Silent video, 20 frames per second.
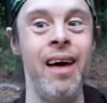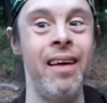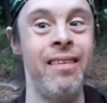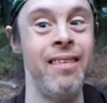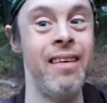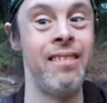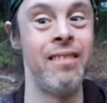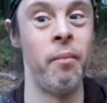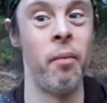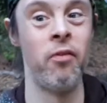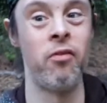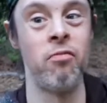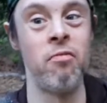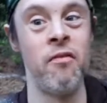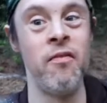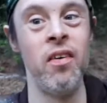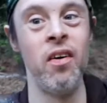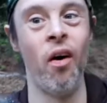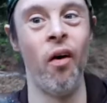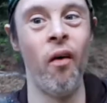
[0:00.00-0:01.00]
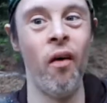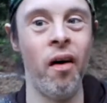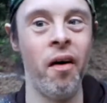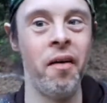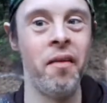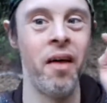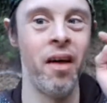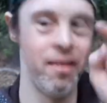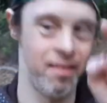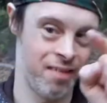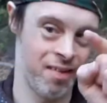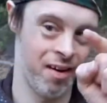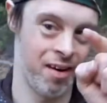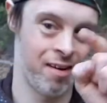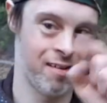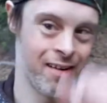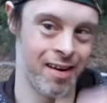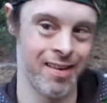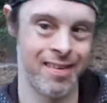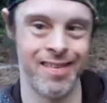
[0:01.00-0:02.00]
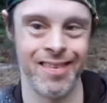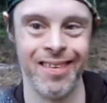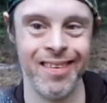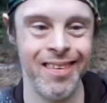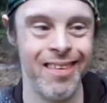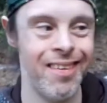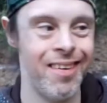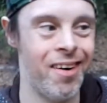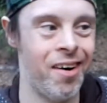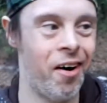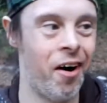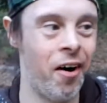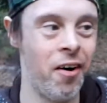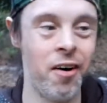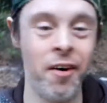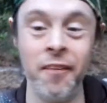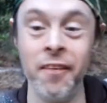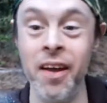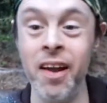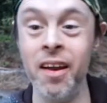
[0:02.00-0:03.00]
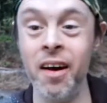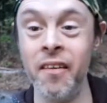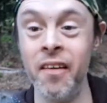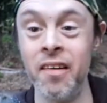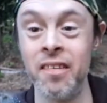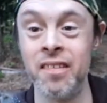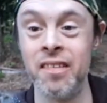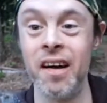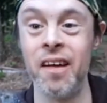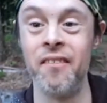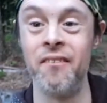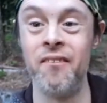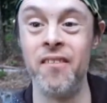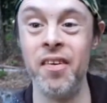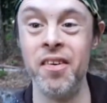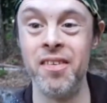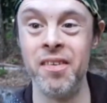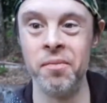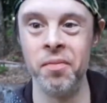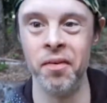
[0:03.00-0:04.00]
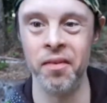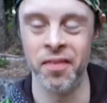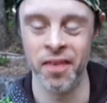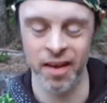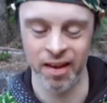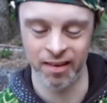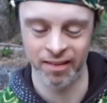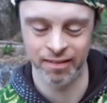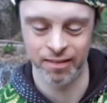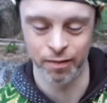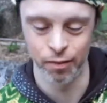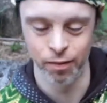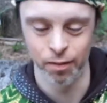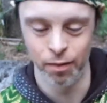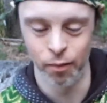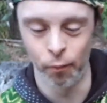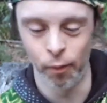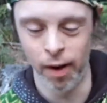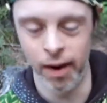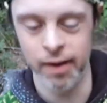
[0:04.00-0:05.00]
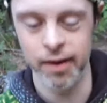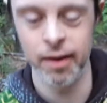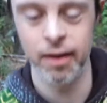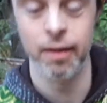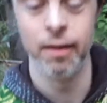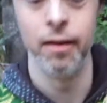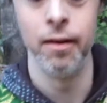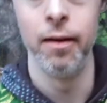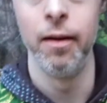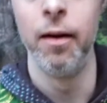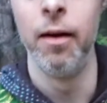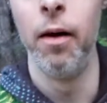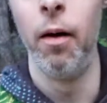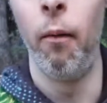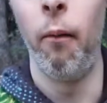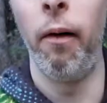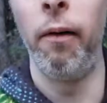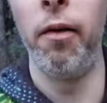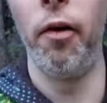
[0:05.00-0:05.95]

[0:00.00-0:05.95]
As I'm about to reveal the secret. All you'll need are this a few simple things. One, one of